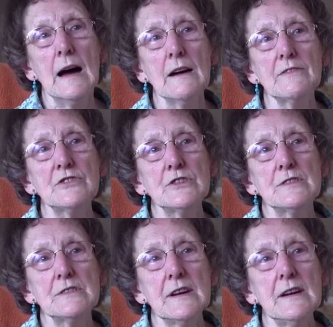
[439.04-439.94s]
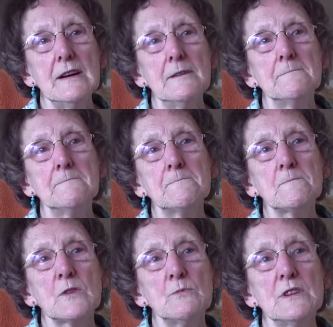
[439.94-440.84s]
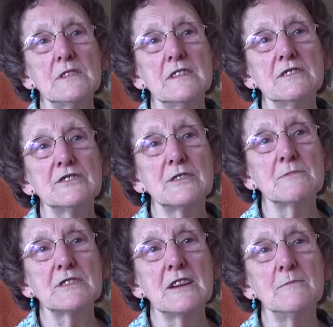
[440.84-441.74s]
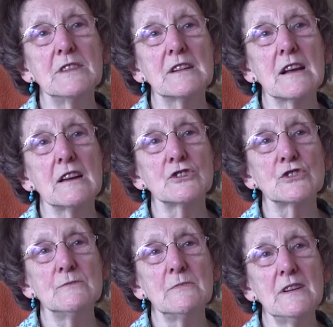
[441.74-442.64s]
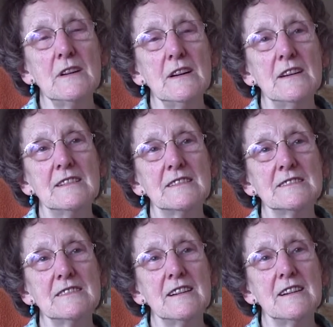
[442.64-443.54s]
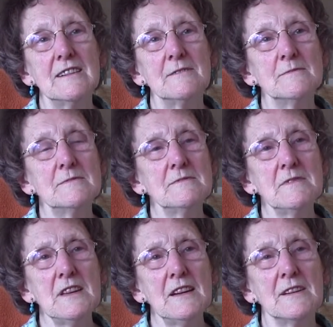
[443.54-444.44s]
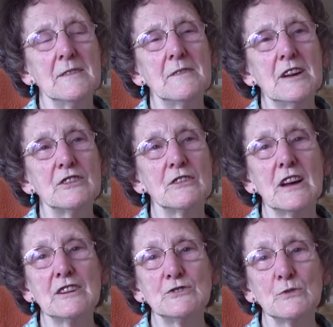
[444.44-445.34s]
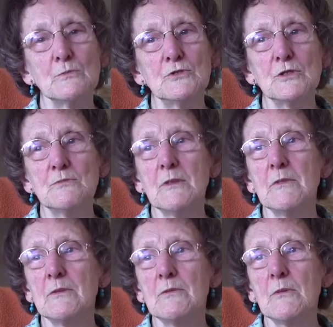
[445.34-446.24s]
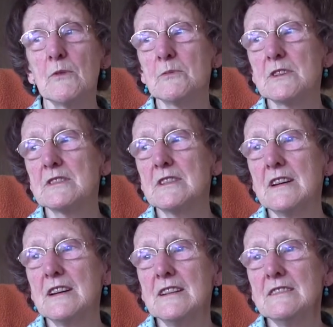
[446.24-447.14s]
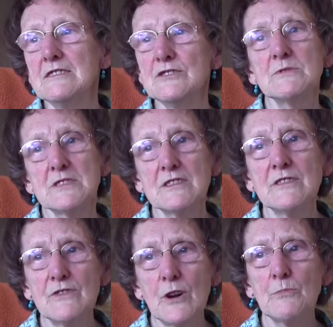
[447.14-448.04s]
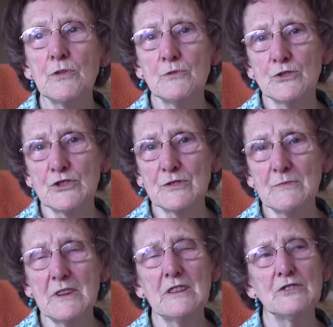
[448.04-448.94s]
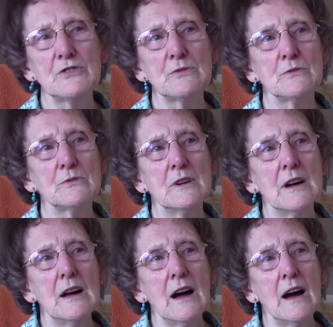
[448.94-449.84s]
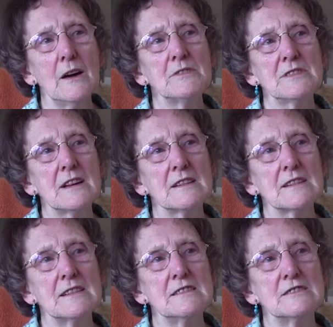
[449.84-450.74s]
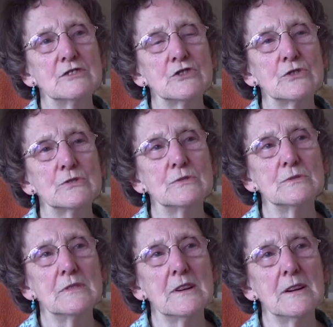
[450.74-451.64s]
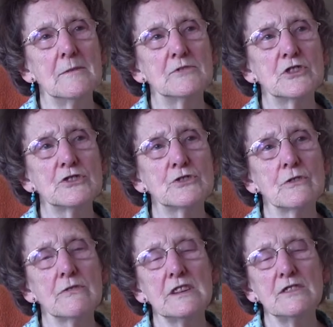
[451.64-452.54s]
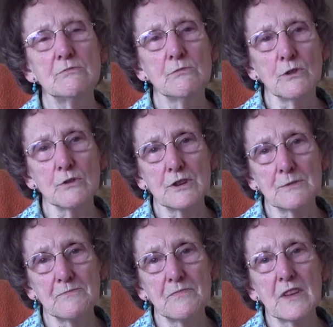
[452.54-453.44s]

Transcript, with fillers: After um, we had done some time in the classroom and um, yeah, had our eyes open to probably what we were, this was a different approach. And so I was allocated to um, just off Leith Walk,